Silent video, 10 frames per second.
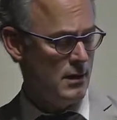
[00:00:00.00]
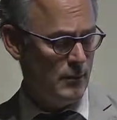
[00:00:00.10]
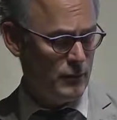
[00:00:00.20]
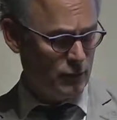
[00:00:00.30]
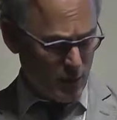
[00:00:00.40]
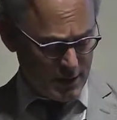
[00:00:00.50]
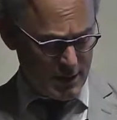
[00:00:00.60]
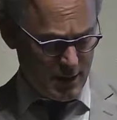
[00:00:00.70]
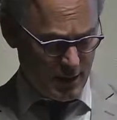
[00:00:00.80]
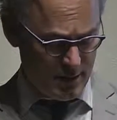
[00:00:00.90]
Um, so what they
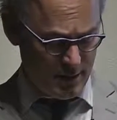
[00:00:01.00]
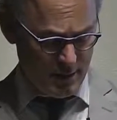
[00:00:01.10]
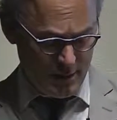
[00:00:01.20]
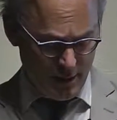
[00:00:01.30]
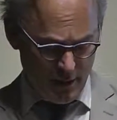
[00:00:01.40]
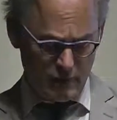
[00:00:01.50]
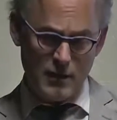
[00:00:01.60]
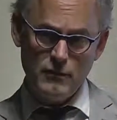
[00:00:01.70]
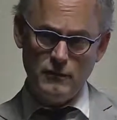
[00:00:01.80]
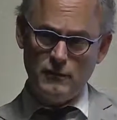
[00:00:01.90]
did is
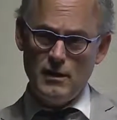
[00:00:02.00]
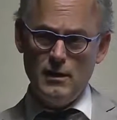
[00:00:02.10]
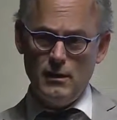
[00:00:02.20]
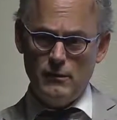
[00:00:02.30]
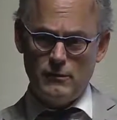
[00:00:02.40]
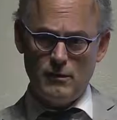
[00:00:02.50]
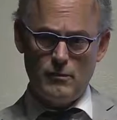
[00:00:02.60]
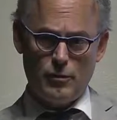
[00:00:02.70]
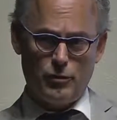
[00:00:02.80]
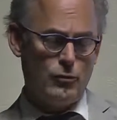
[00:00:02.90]
they seized
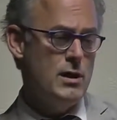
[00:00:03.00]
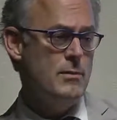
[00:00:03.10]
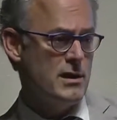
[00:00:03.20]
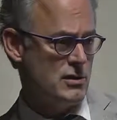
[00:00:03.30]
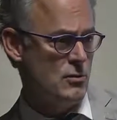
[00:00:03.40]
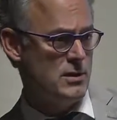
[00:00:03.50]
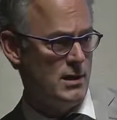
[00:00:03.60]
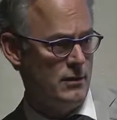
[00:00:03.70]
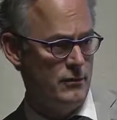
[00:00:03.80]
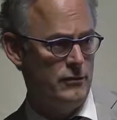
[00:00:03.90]
the three best
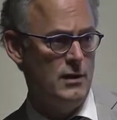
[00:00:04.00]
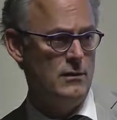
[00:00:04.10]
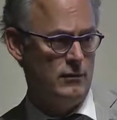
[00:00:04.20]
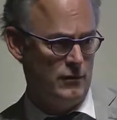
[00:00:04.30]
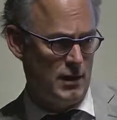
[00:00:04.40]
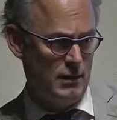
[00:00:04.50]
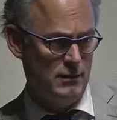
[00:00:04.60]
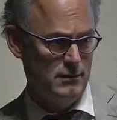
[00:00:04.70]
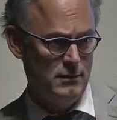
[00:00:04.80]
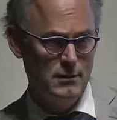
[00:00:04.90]
hotels in the city,
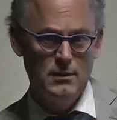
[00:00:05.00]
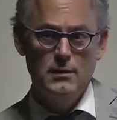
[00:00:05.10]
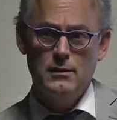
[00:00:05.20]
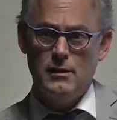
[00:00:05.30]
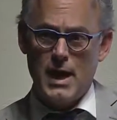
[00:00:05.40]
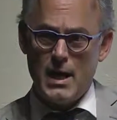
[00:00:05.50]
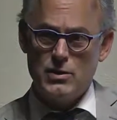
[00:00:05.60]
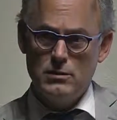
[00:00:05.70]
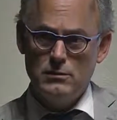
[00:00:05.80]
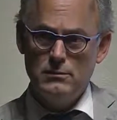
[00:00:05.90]
the
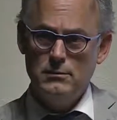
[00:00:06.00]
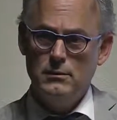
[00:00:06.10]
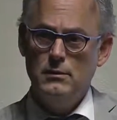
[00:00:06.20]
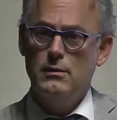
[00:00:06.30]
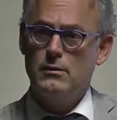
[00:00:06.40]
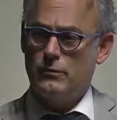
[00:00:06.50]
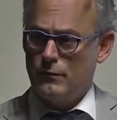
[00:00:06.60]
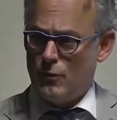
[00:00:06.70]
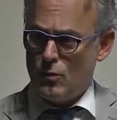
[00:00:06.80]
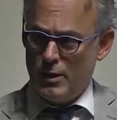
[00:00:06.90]
National, the
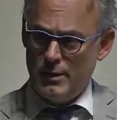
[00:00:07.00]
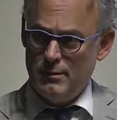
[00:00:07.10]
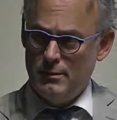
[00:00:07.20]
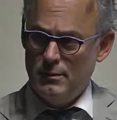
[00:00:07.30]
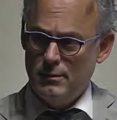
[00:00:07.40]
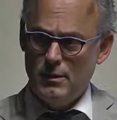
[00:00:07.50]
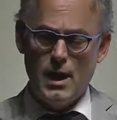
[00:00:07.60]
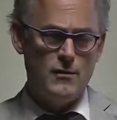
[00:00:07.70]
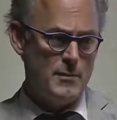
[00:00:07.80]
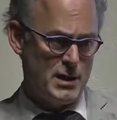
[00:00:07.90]
Savoy,
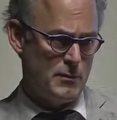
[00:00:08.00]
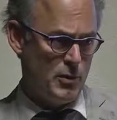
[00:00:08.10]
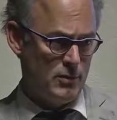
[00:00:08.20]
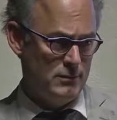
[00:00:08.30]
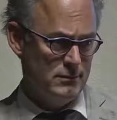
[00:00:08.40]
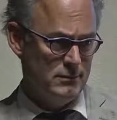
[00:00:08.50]
and the Metropole.